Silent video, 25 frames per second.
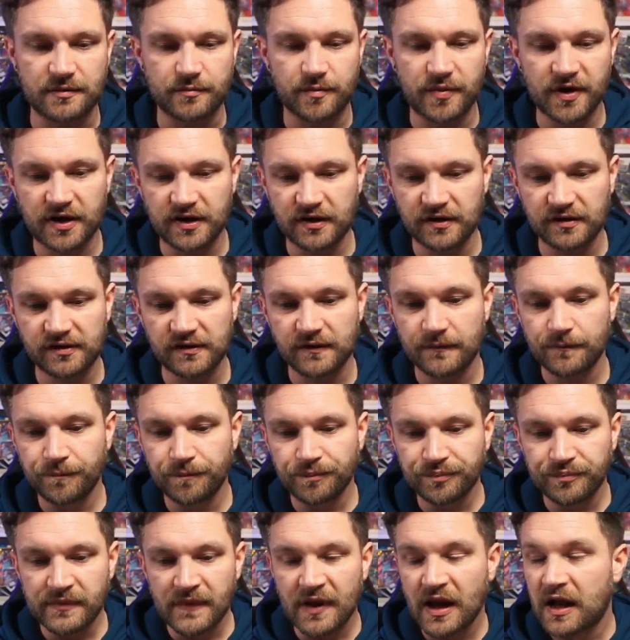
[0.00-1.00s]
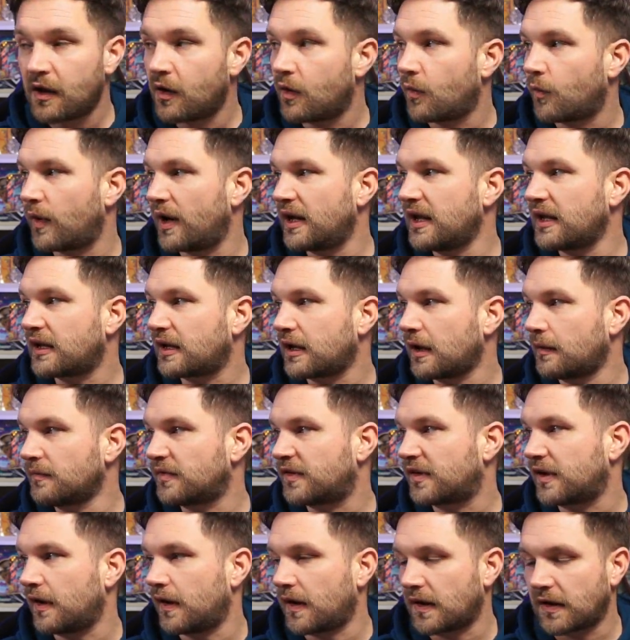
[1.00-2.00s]
Because when it comes
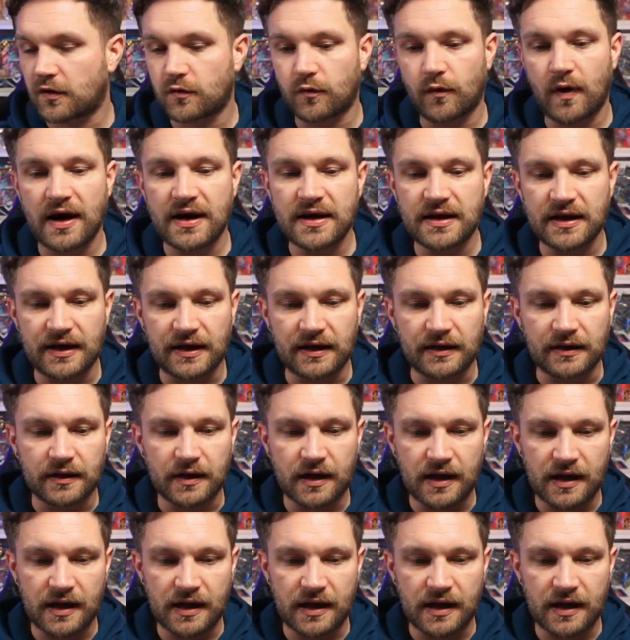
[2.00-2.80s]
to like grading